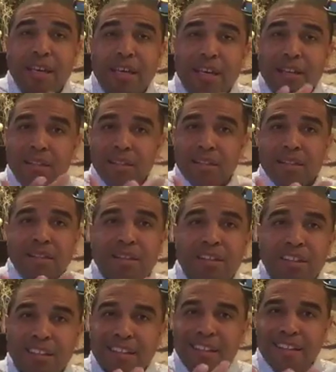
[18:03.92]
in
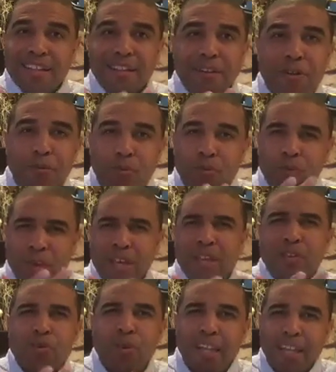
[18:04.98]

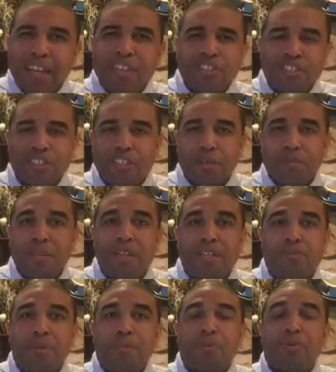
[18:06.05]
the relationship, because
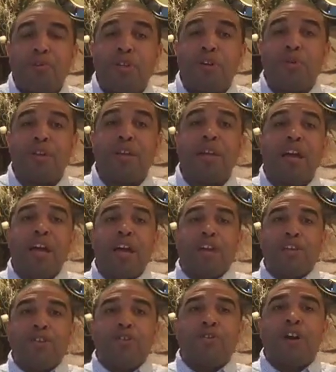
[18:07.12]
people know that
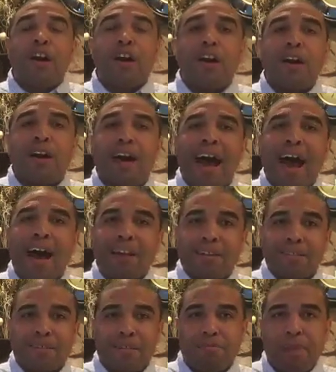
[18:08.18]
you're
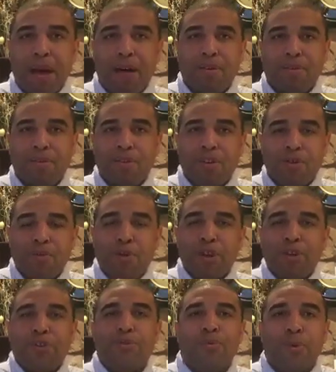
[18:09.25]
honest about where
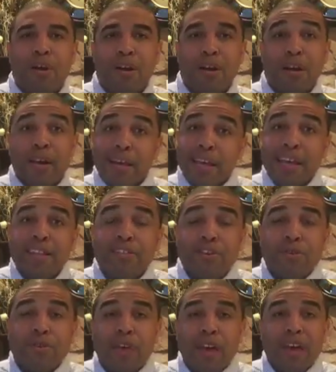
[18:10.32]
you are. It's
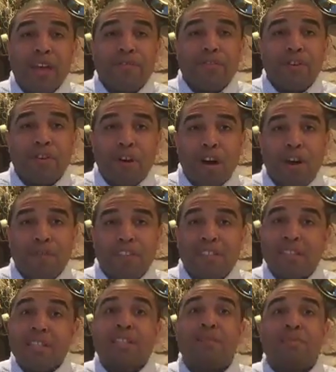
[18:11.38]
okay if your office
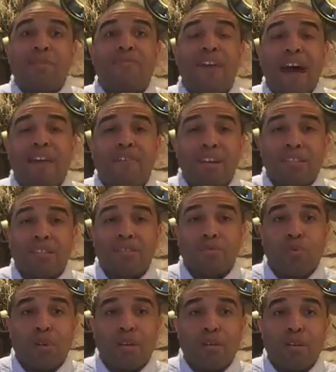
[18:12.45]
needs to be 5S as
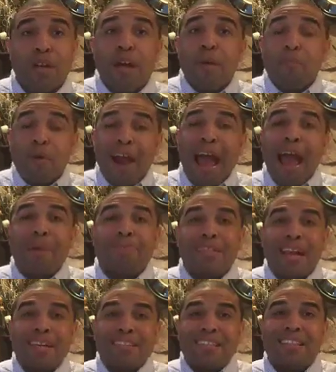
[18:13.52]
well. Perhaps
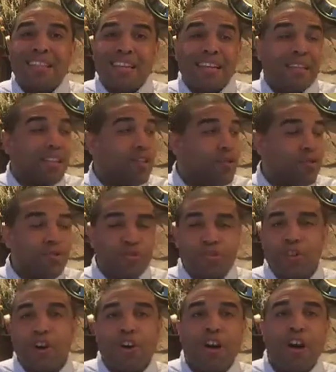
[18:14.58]
that's the thing that you
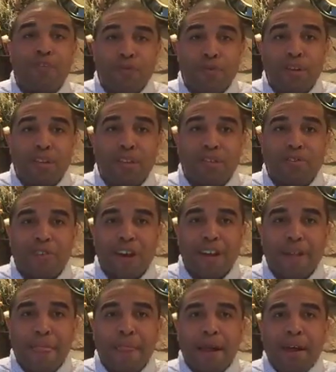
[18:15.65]
start off with, right?
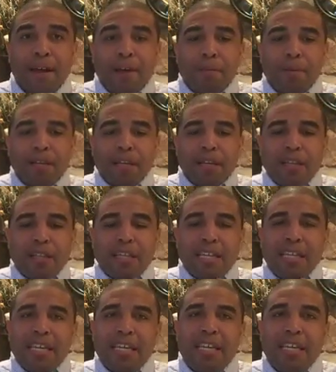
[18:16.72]
But the
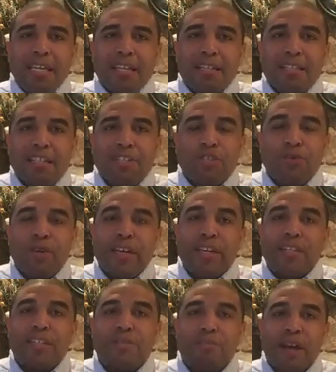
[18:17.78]
key is that you
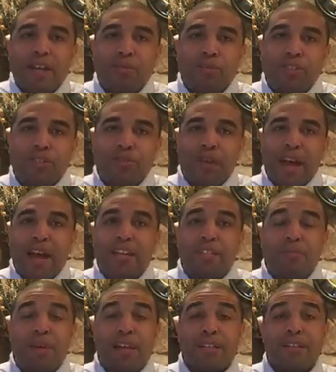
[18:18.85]
inspect what you
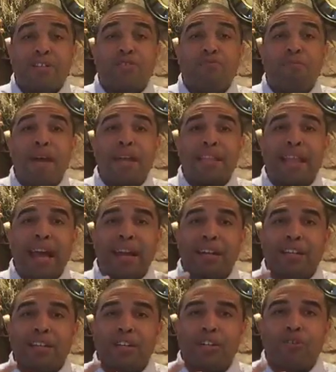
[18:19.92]
expect, and you make that a
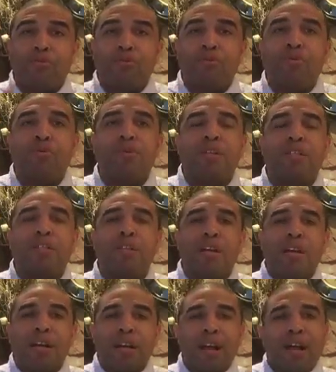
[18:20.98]
congruent
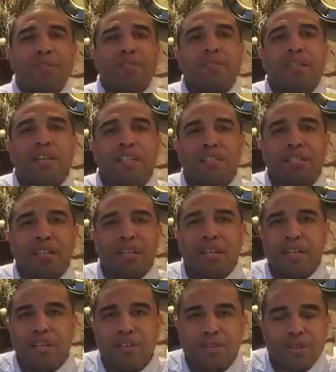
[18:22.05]
conversation
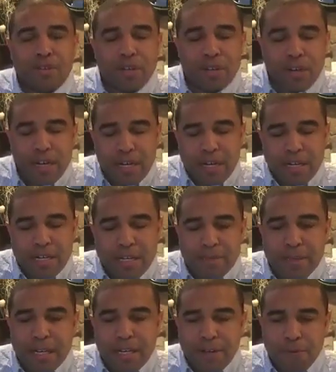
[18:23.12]
in your
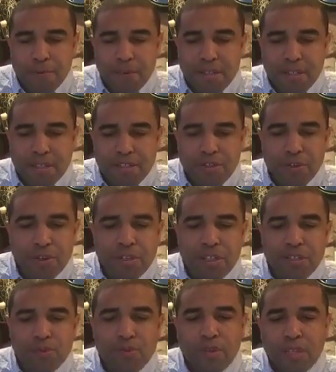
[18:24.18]
business. So
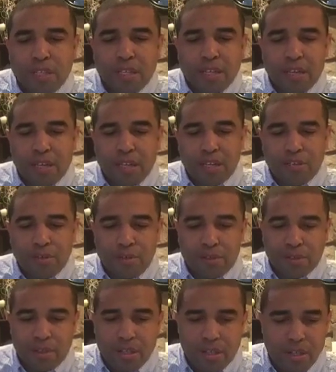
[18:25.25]
it's really key that you
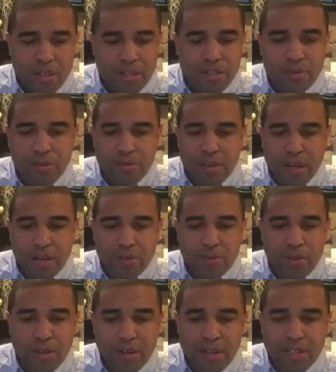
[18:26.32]
do that as
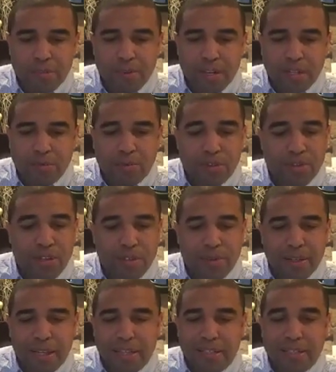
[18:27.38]
well. Inspecting what you
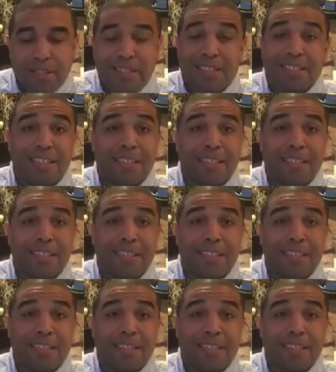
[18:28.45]
expect, like I said,